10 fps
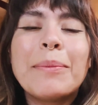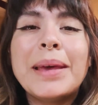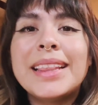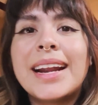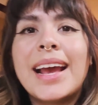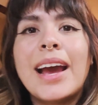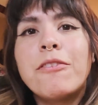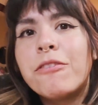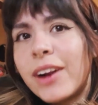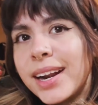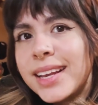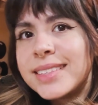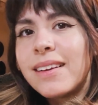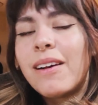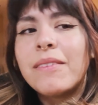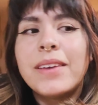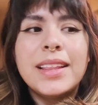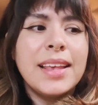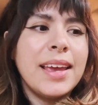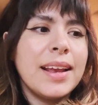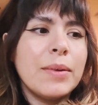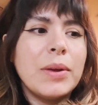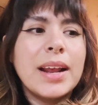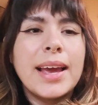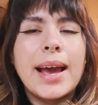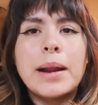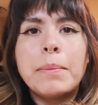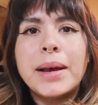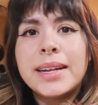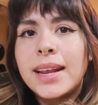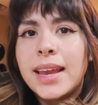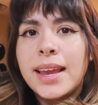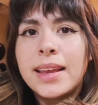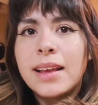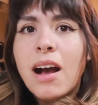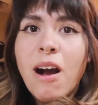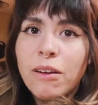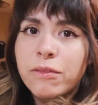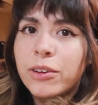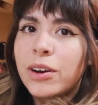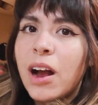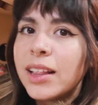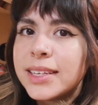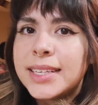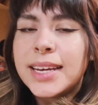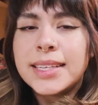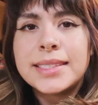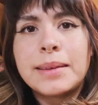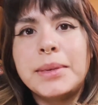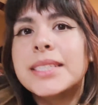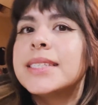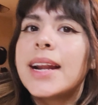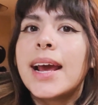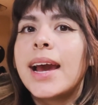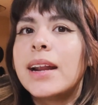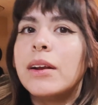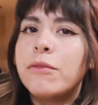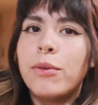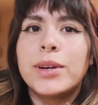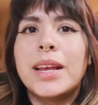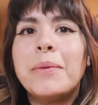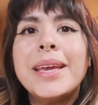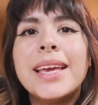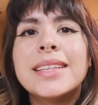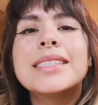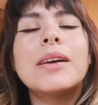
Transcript: meant that I had Fridays off, and then when I had Monday off for holidays, that means that I had a 4-day weekend.